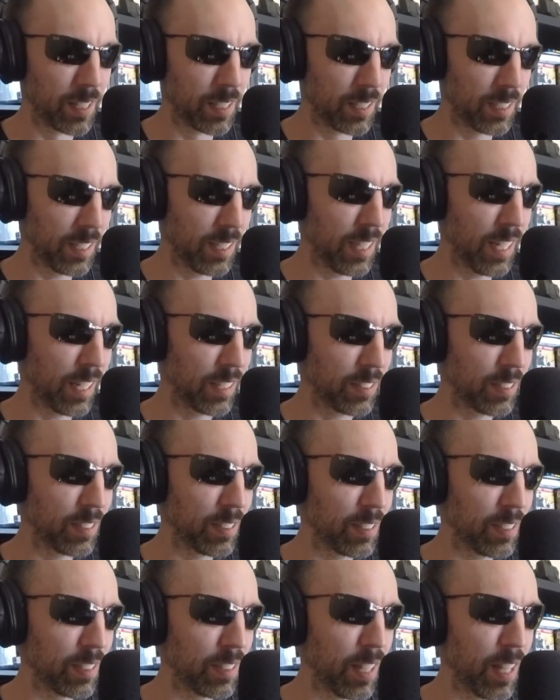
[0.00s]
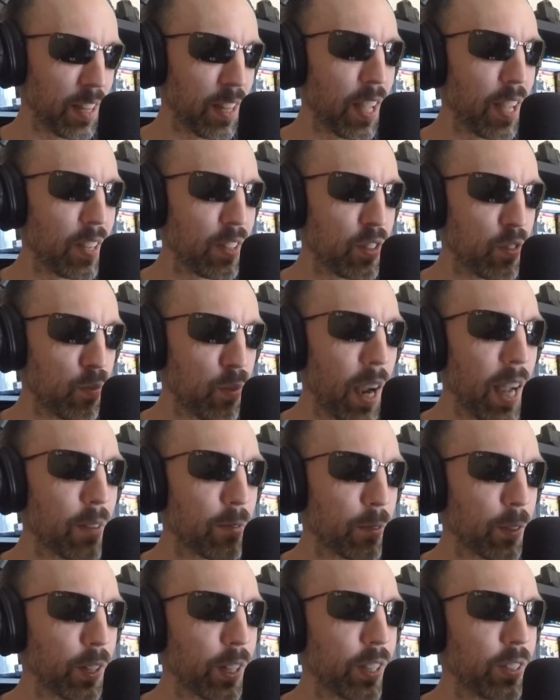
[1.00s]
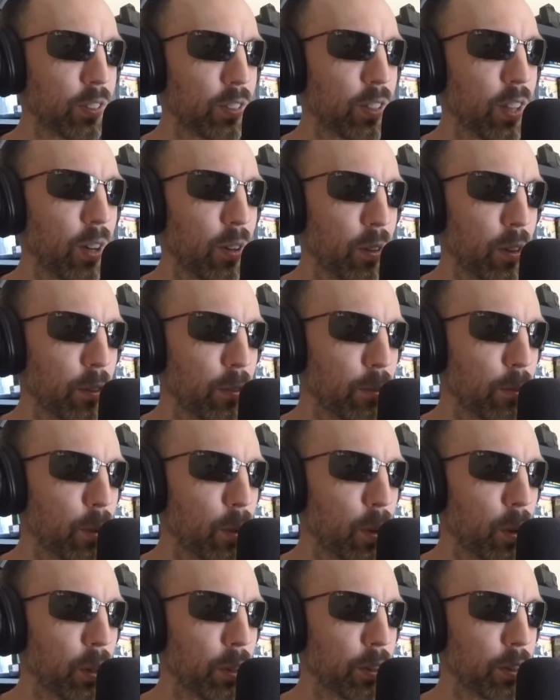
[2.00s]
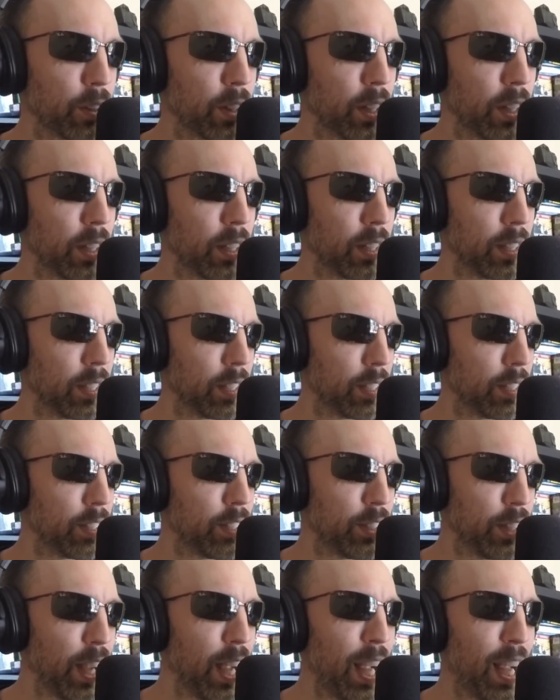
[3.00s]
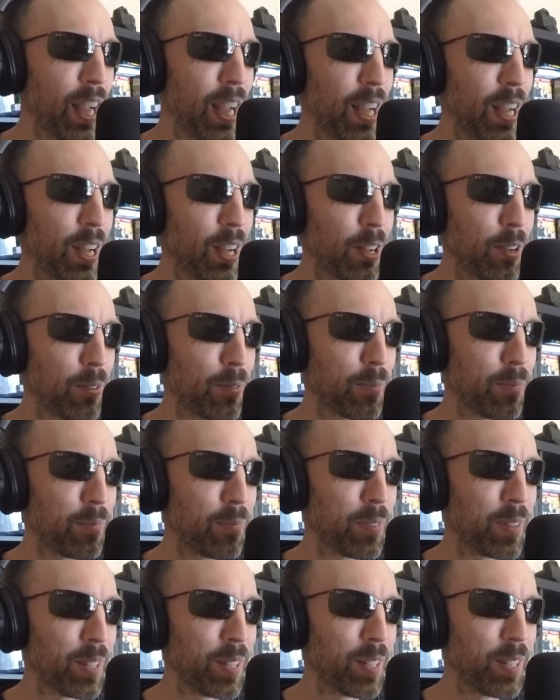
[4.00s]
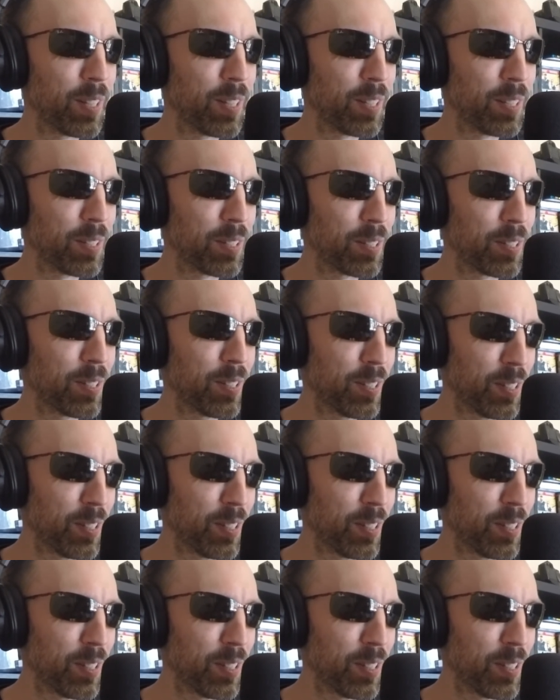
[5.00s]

Yes, and they rightfully so. Shame on you for trying to make money off of nothing.